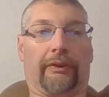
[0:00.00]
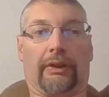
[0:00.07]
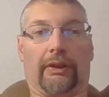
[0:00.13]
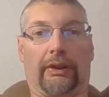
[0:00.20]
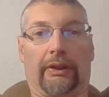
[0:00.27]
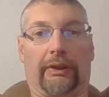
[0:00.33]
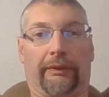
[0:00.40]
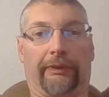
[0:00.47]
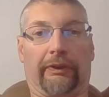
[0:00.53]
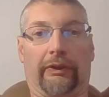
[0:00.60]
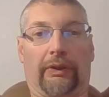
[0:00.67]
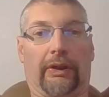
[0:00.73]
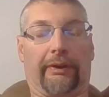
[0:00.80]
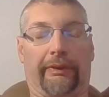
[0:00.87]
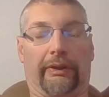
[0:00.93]
if you
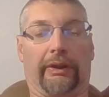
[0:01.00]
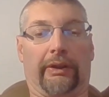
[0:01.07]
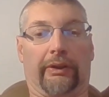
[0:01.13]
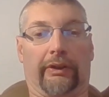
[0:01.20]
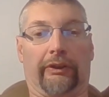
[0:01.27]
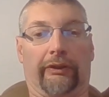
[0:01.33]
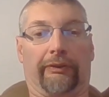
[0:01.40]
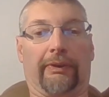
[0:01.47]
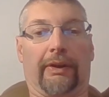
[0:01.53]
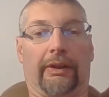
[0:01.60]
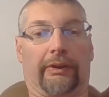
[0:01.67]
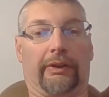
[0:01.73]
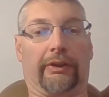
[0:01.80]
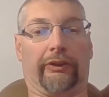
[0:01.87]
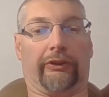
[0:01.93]
have any of these
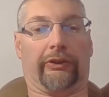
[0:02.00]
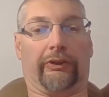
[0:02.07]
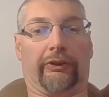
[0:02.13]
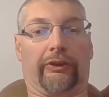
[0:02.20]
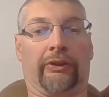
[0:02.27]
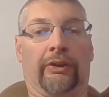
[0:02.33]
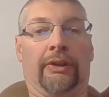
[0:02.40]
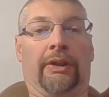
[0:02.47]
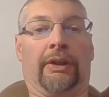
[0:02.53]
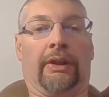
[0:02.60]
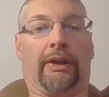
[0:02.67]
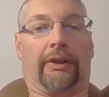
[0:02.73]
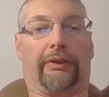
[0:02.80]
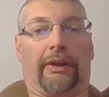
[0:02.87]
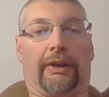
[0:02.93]
violations.
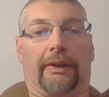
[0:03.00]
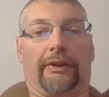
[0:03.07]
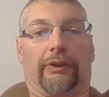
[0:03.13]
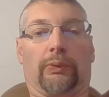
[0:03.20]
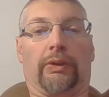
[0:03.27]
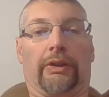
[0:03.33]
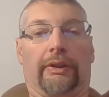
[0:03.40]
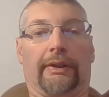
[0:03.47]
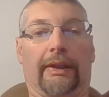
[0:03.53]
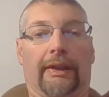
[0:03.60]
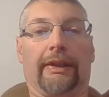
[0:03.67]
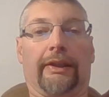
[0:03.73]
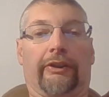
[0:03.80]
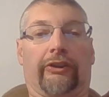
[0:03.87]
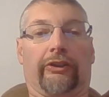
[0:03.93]
That is one that
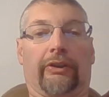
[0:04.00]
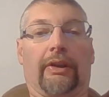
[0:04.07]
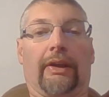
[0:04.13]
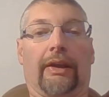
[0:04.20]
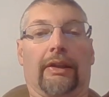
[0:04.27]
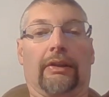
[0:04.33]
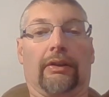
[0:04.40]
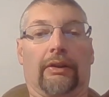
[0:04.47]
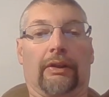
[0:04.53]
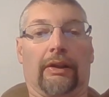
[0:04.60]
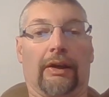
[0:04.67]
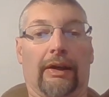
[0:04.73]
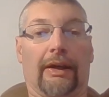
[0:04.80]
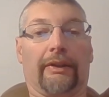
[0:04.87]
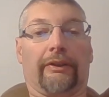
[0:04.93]
gets a
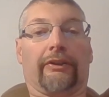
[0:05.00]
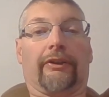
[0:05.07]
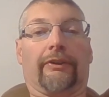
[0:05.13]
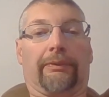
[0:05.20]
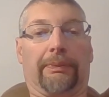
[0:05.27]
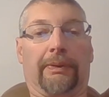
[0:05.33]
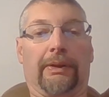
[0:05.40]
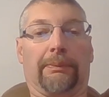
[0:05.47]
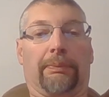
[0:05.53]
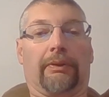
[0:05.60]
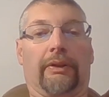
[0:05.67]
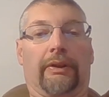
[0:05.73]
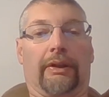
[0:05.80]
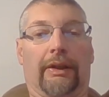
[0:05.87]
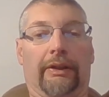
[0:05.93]
lot of people,
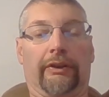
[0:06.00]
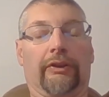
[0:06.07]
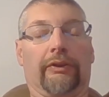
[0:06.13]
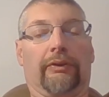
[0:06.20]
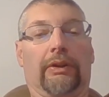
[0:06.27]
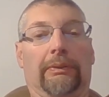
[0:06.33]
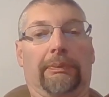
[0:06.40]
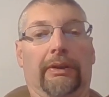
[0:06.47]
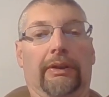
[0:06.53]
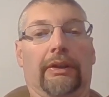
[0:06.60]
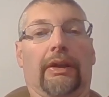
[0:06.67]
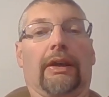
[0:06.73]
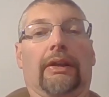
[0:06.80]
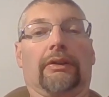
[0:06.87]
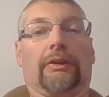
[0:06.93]
and I do repeat,
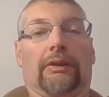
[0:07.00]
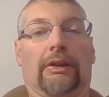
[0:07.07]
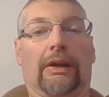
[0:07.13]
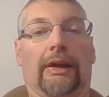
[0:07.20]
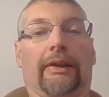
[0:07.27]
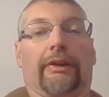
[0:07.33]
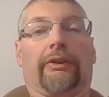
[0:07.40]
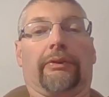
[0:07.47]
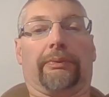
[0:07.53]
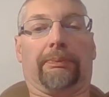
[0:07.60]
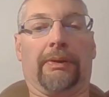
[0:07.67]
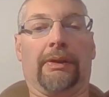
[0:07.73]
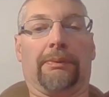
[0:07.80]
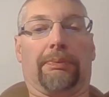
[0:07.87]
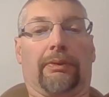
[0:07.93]
a lot of
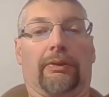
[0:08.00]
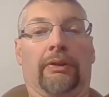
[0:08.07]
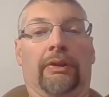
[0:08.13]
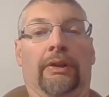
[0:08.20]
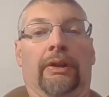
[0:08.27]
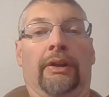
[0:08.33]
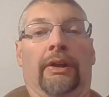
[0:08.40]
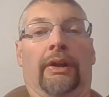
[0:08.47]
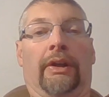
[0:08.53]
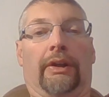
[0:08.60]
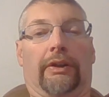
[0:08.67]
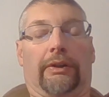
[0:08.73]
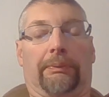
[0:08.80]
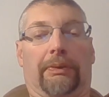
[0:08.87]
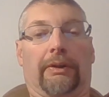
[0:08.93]
people,
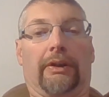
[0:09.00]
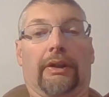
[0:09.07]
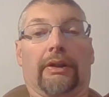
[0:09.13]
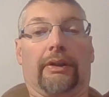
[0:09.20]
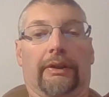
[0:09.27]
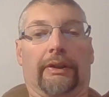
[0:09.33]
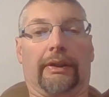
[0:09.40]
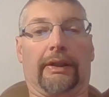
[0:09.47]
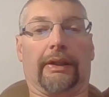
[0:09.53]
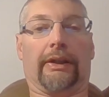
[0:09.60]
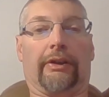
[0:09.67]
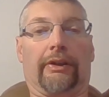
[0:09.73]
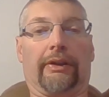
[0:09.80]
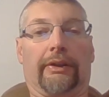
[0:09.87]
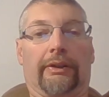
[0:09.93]
depending on the
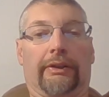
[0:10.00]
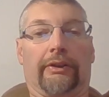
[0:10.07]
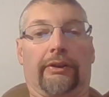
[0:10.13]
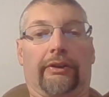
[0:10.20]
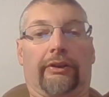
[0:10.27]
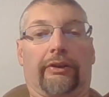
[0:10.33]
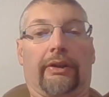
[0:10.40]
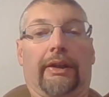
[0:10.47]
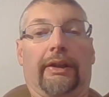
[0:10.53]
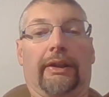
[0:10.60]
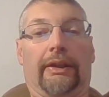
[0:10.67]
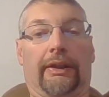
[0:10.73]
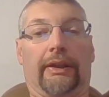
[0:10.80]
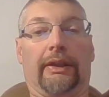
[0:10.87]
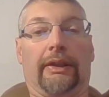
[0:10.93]
area you're
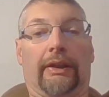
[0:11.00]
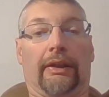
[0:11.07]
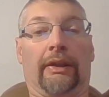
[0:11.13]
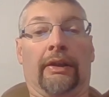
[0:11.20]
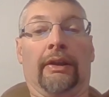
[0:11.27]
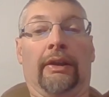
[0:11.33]
training in